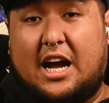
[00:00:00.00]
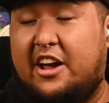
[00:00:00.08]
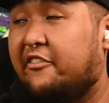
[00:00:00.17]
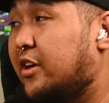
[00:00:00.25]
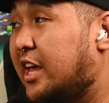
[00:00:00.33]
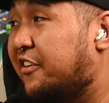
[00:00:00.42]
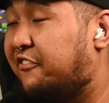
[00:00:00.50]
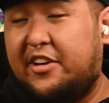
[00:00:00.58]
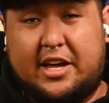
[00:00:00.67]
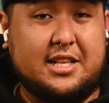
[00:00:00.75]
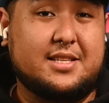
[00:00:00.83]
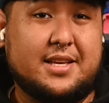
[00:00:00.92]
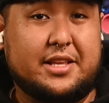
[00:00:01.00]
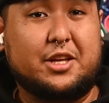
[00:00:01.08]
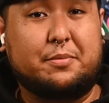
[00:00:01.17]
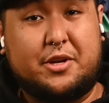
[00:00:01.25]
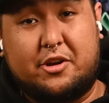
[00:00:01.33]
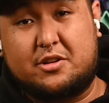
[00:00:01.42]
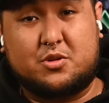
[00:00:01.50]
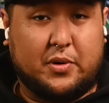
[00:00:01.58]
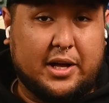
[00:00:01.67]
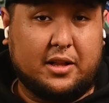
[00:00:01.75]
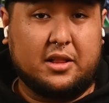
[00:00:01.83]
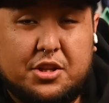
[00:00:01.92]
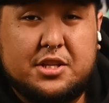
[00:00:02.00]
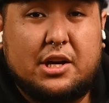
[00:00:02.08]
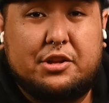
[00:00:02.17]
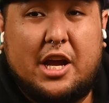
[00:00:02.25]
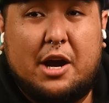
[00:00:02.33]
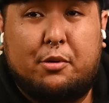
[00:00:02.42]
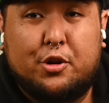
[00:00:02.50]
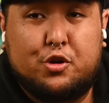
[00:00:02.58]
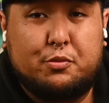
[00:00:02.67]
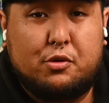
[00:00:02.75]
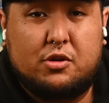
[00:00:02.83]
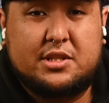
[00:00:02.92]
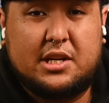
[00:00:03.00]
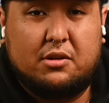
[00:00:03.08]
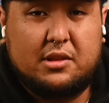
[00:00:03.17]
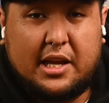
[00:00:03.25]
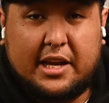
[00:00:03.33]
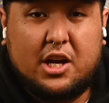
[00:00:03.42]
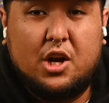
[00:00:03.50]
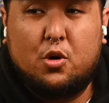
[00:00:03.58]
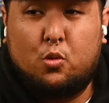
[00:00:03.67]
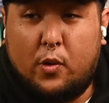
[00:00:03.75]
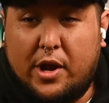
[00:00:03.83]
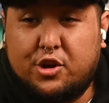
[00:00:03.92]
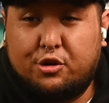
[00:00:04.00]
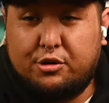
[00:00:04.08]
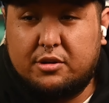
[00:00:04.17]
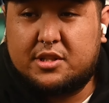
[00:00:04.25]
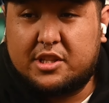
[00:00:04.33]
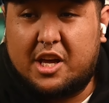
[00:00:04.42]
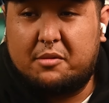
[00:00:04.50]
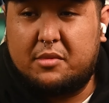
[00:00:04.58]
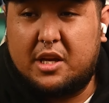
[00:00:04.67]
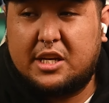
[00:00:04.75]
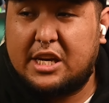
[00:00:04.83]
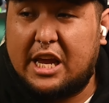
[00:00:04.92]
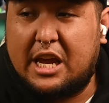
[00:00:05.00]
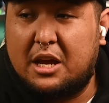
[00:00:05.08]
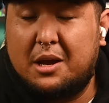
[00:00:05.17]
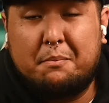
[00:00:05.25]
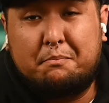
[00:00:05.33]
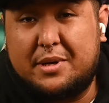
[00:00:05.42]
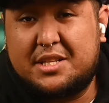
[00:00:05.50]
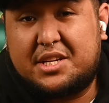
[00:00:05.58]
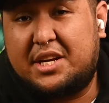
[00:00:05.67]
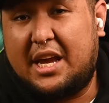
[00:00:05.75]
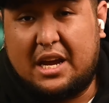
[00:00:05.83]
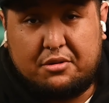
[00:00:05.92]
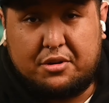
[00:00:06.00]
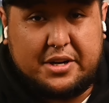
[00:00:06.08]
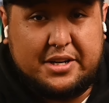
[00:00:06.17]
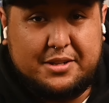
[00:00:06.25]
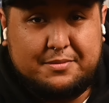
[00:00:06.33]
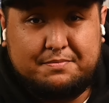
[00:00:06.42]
I have a fan set up here as well. So this is how the AirPods 2 Pro sound like when you're using them in a busy area.